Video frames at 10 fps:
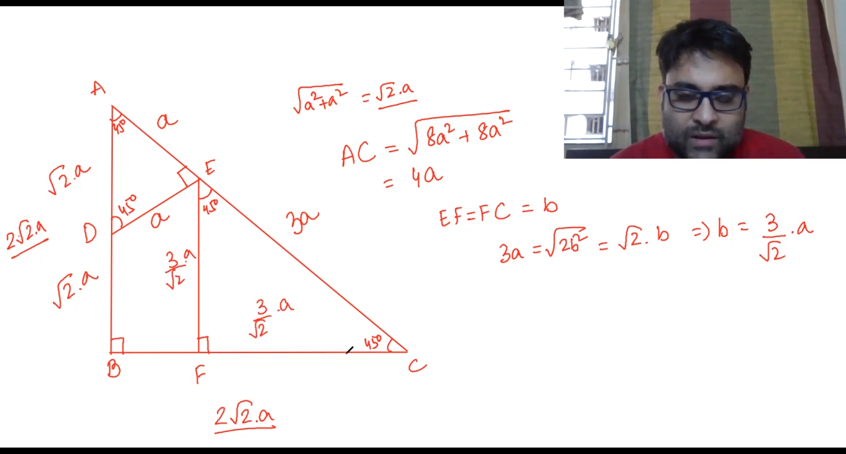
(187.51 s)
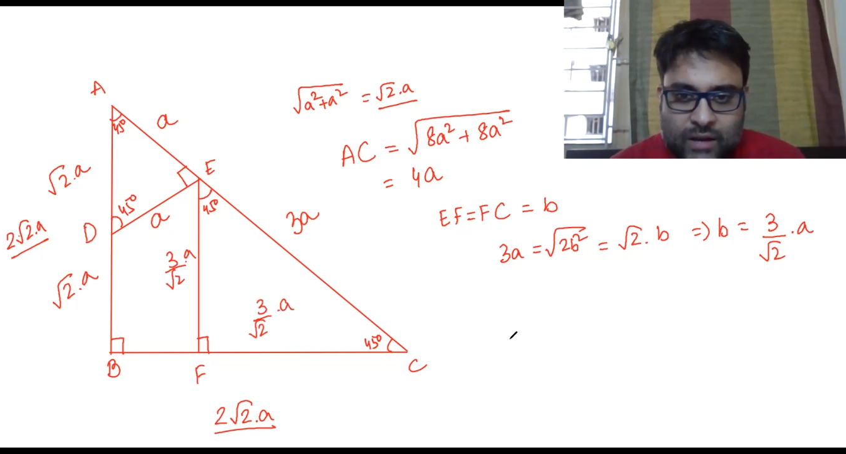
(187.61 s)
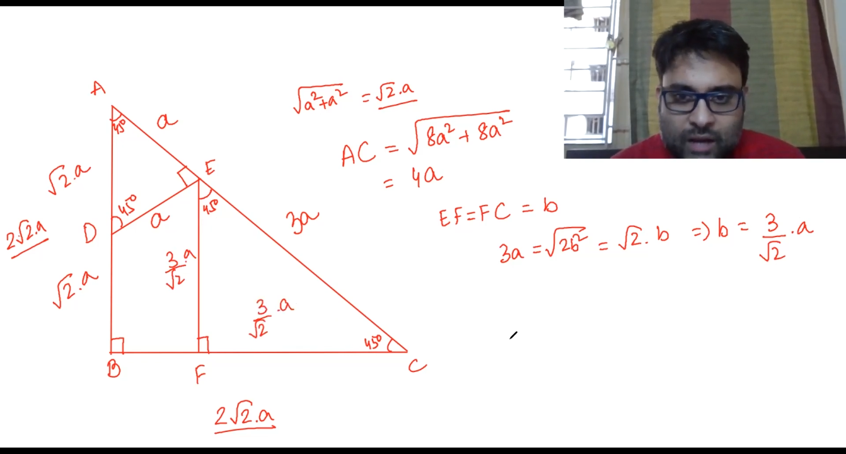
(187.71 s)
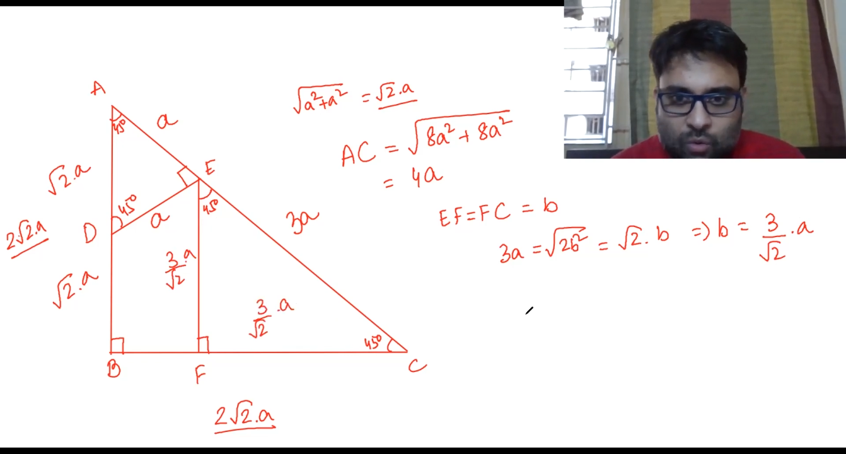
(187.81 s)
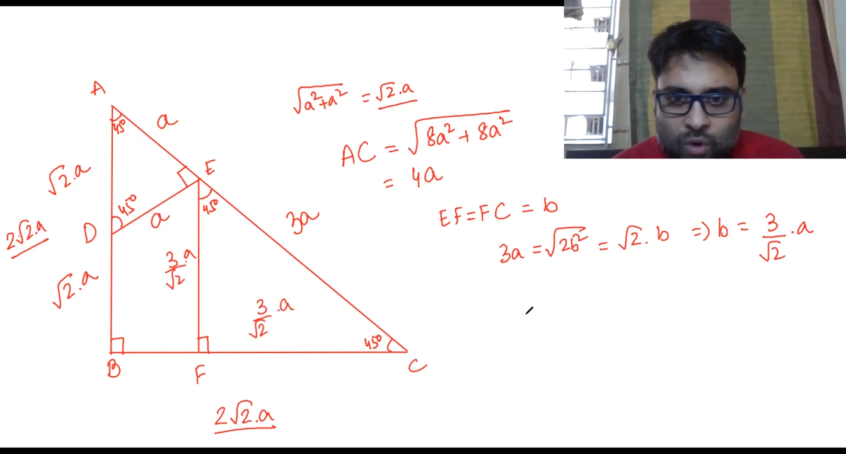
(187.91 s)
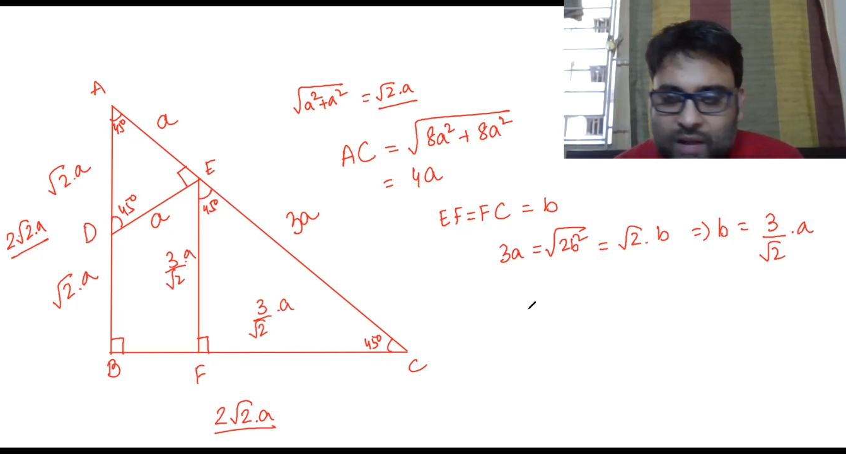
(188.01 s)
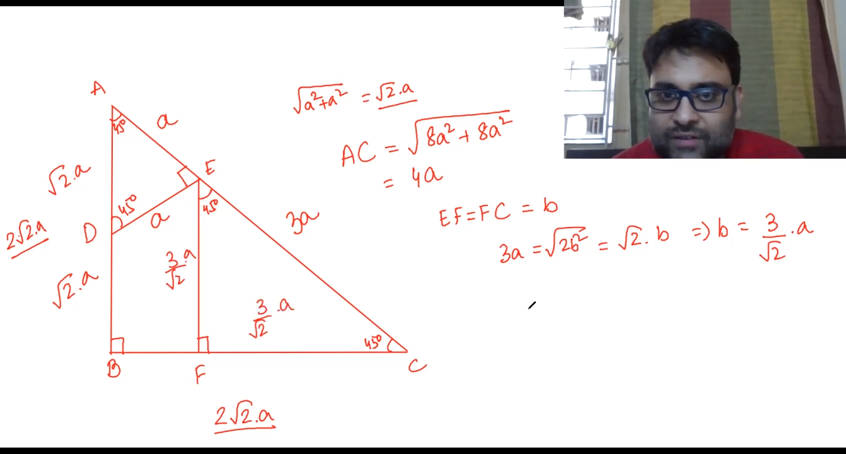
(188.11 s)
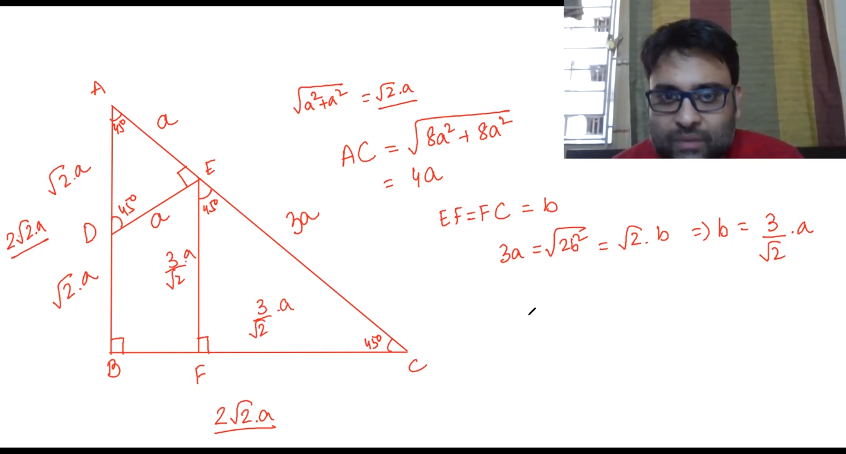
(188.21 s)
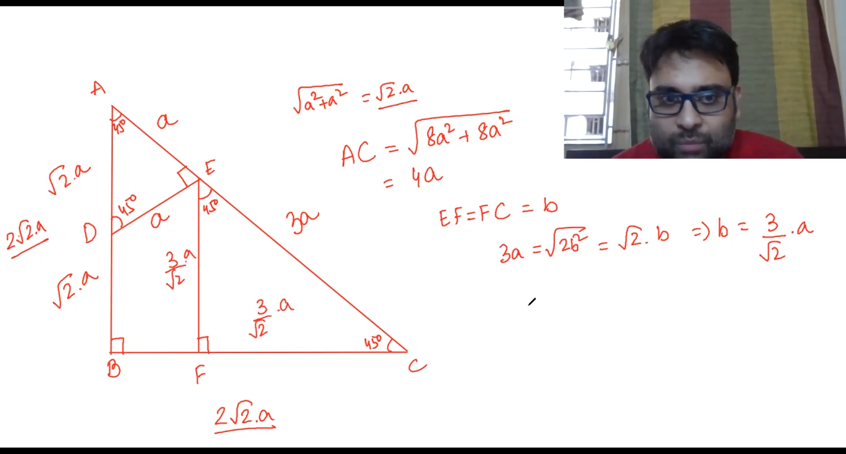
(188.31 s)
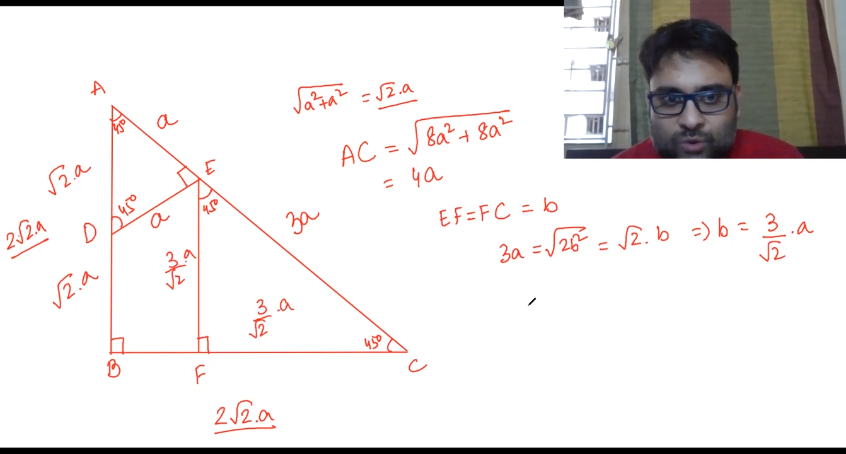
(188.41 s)
Now what are
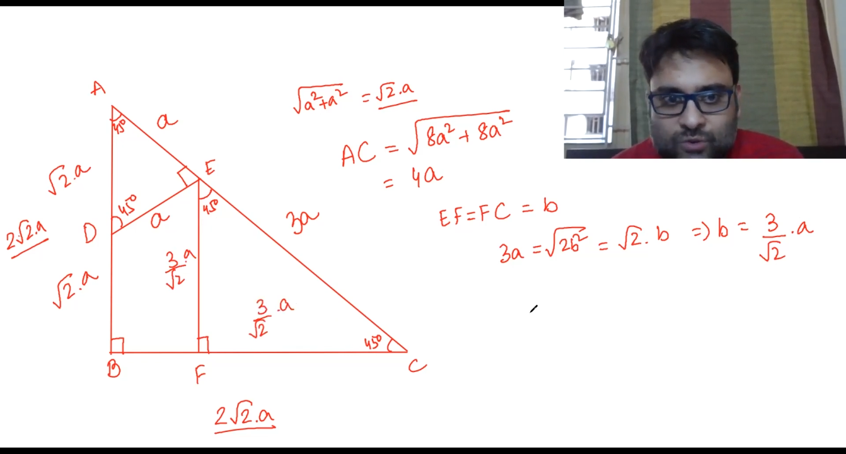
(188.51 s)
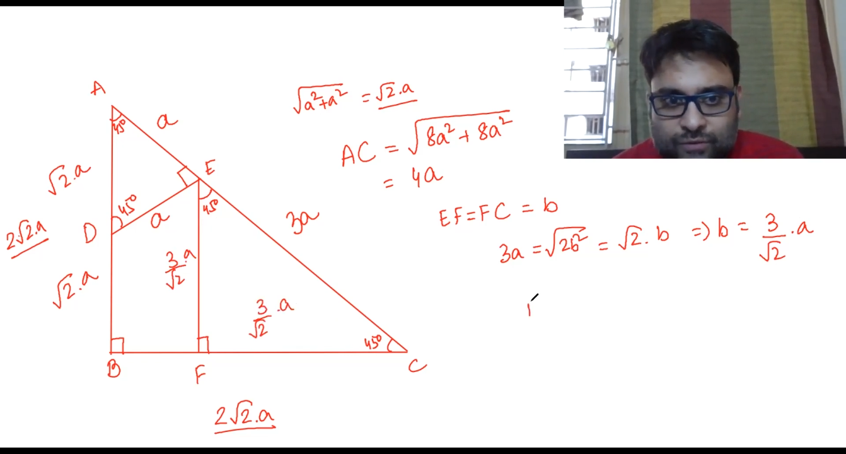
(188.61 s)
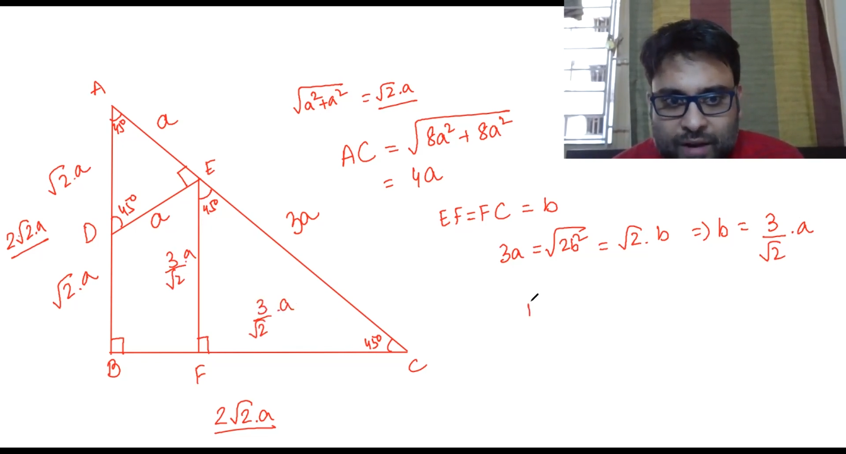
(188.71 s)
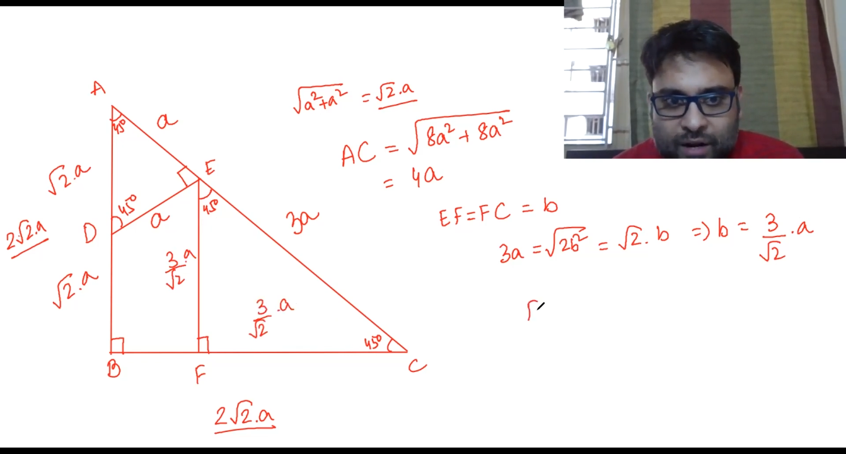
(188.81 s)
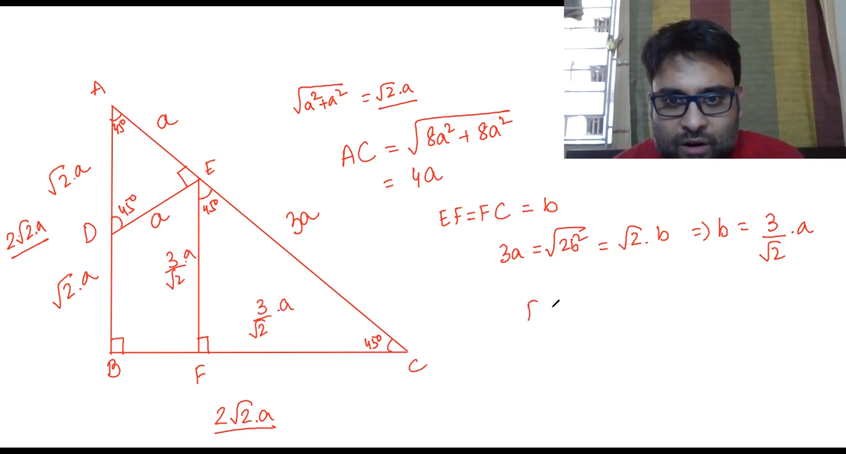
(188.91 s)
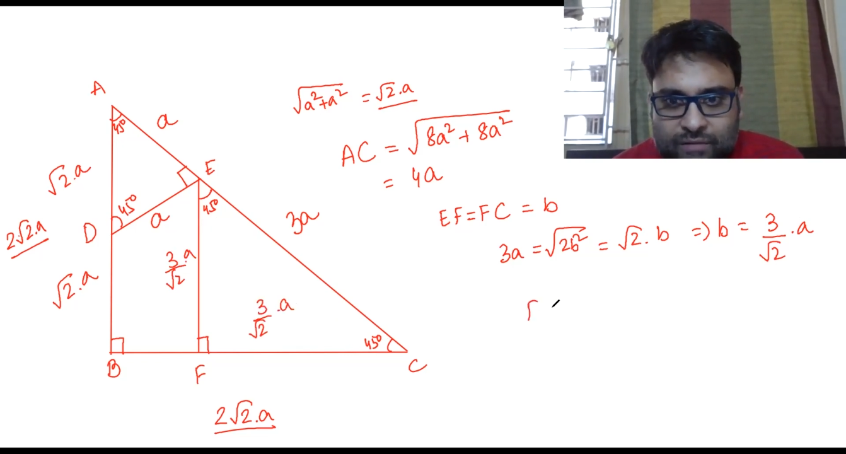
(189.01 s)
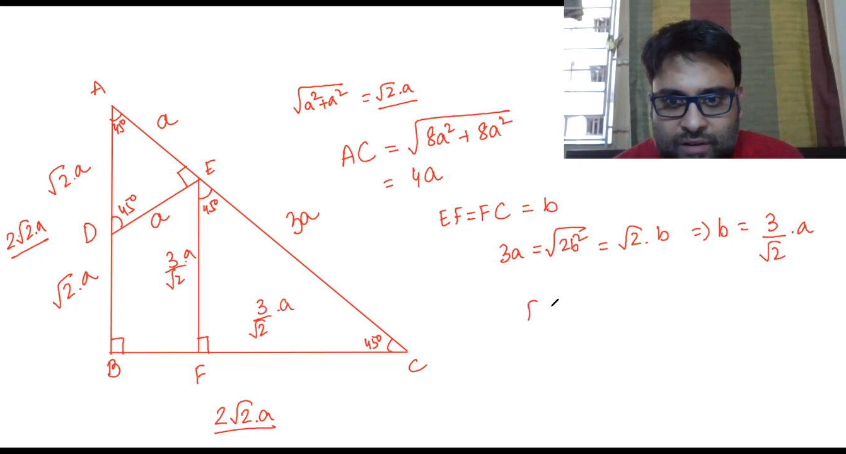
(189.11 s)
we supposed to find out?